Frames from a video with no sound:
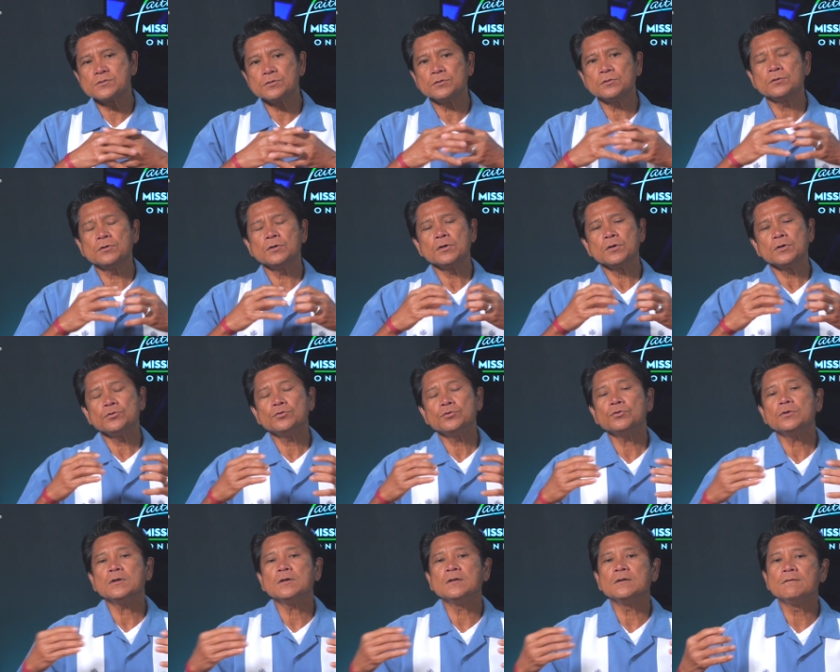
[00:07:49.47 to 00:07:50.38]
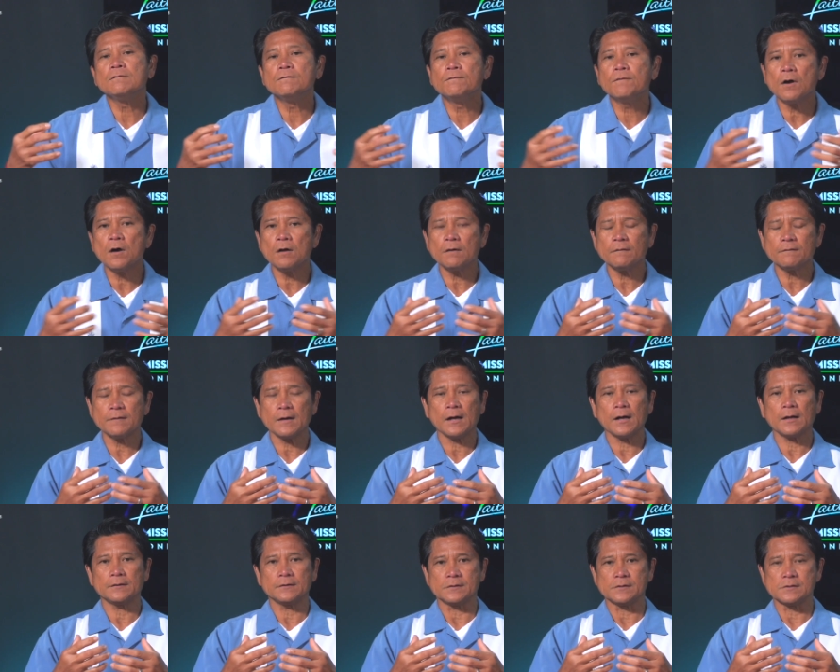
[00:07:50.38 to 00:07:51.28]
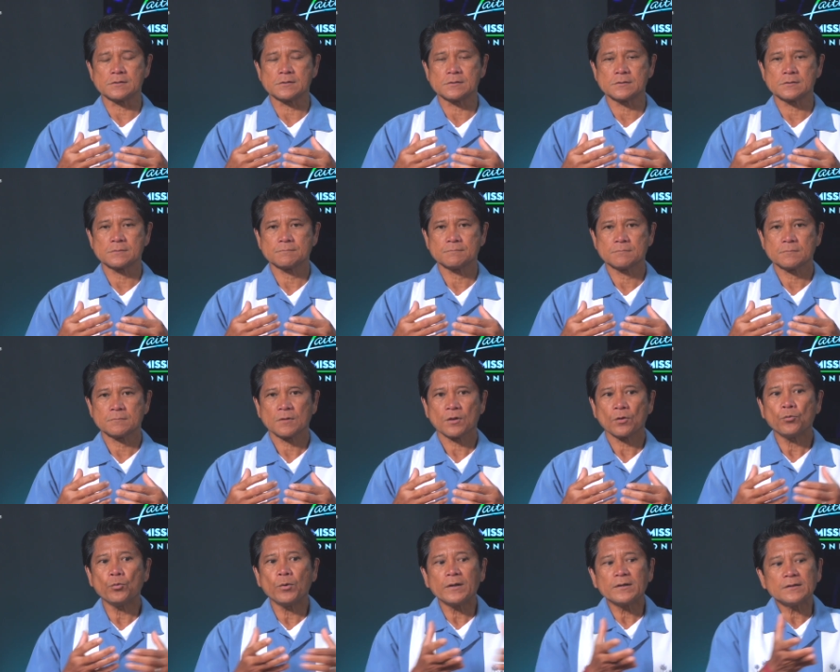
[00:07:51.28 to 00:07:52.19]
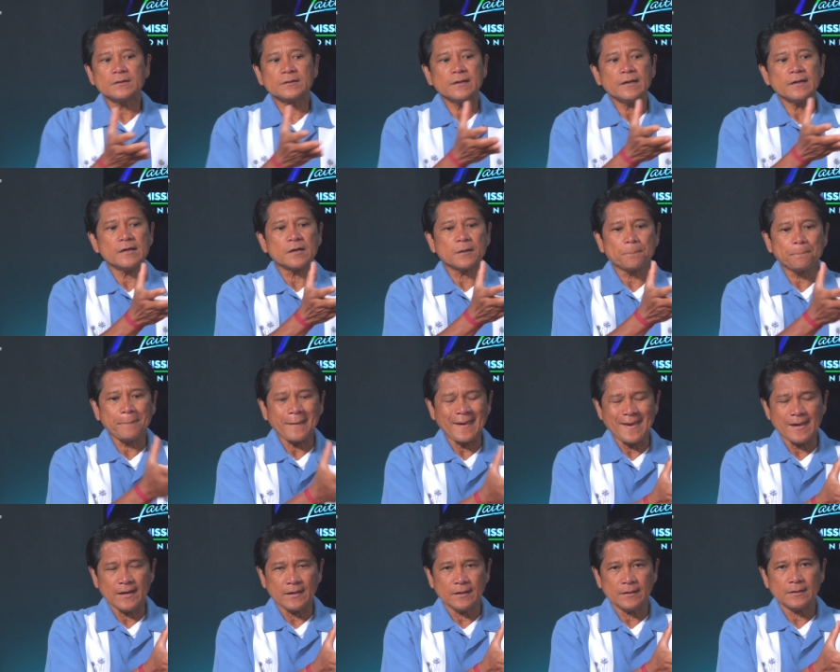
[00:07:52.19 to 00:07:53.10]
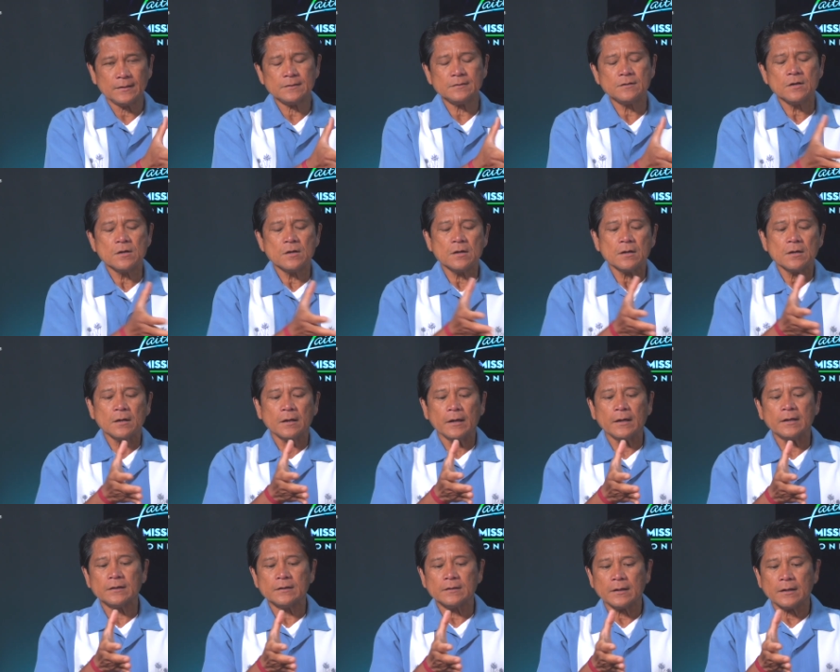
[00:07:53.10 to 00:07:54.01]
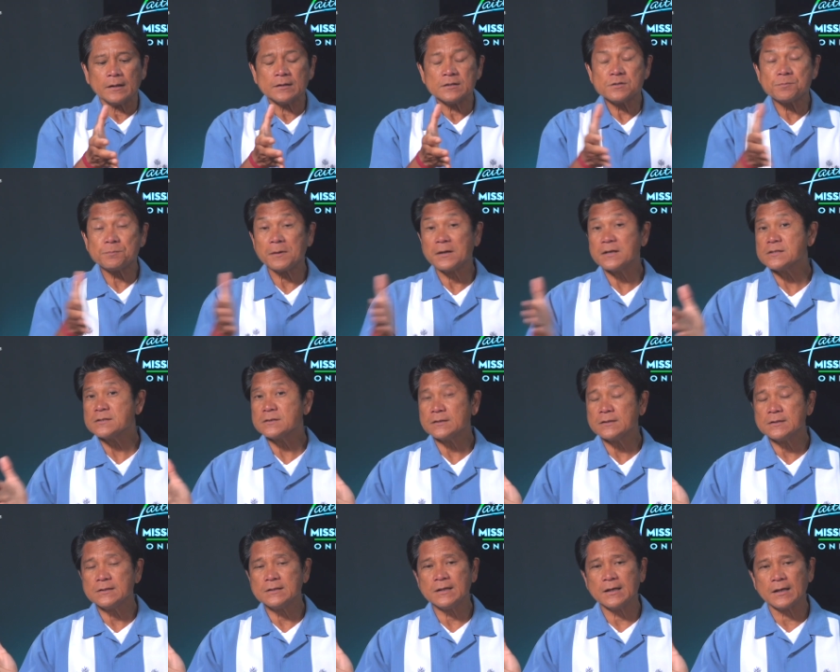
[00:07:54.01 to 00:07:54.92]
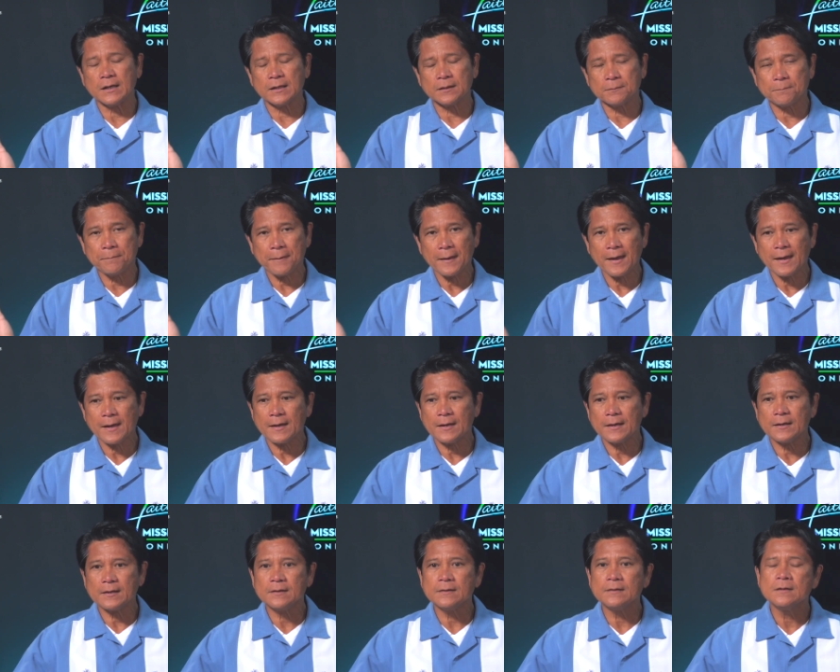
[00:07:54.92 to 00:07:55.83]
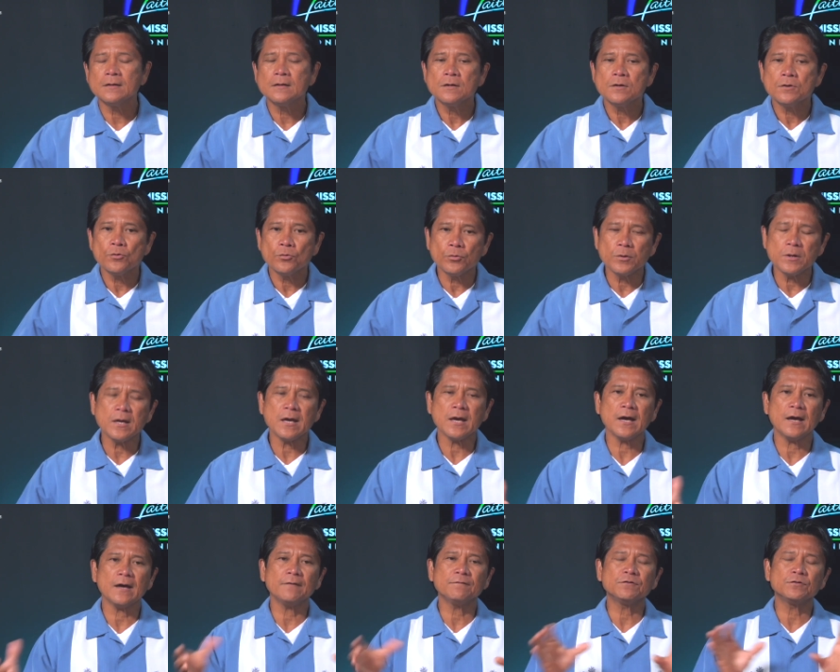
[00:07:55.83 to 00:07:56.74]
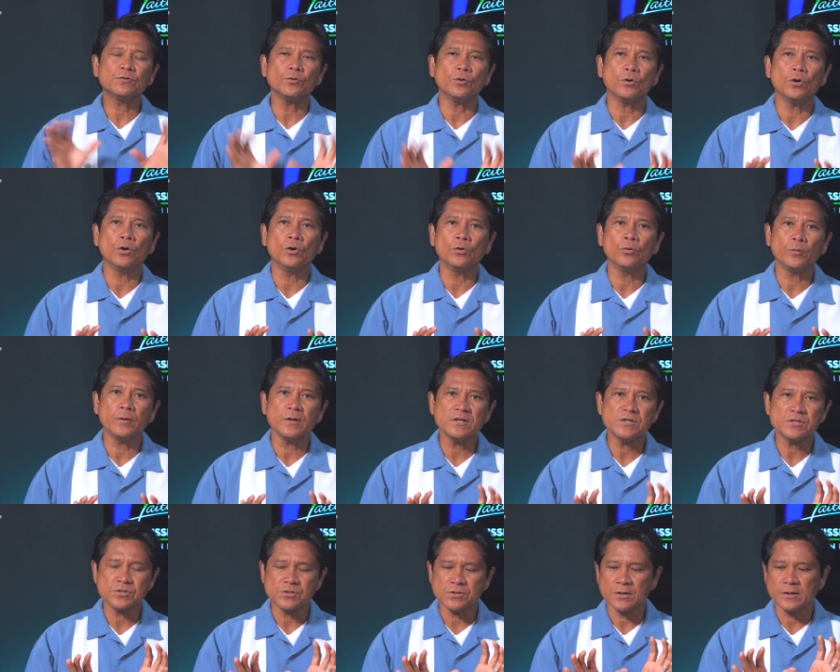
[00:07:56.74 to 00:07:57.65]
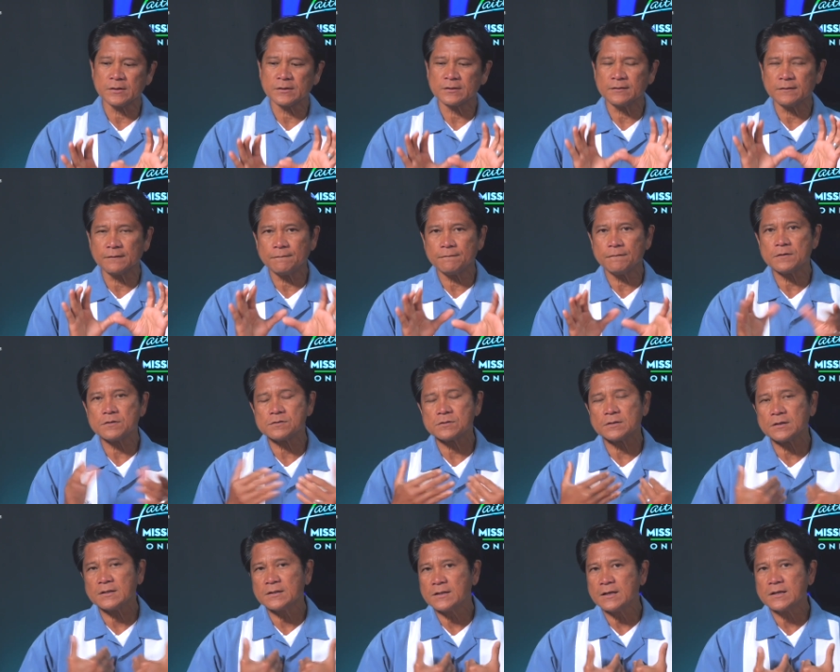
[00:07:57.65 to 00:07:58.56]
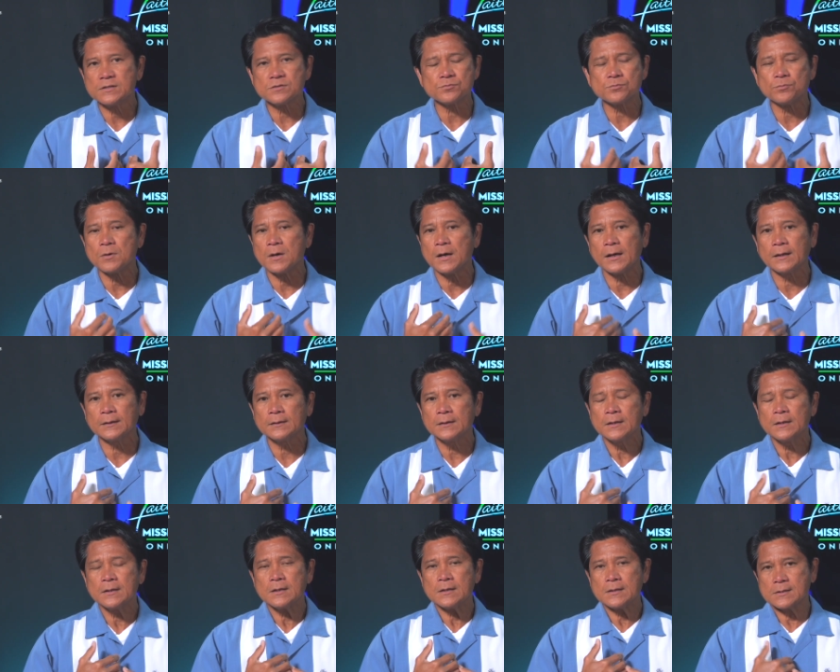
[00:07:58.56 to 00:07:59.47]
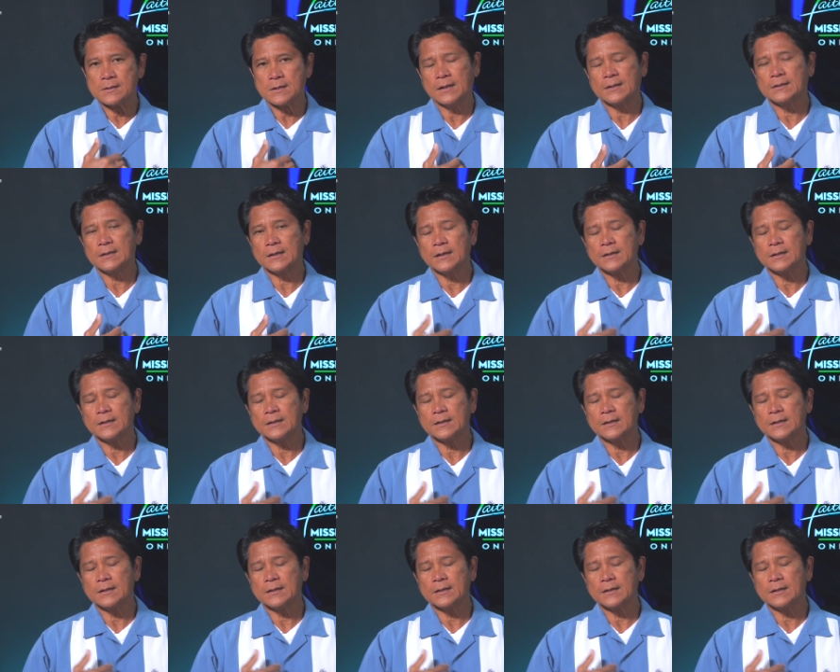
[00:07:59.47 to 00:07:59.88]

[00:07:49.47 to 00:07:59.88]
to involve others, whether they are paid, and especially the unpaid, we have to always share the vision. And that's what God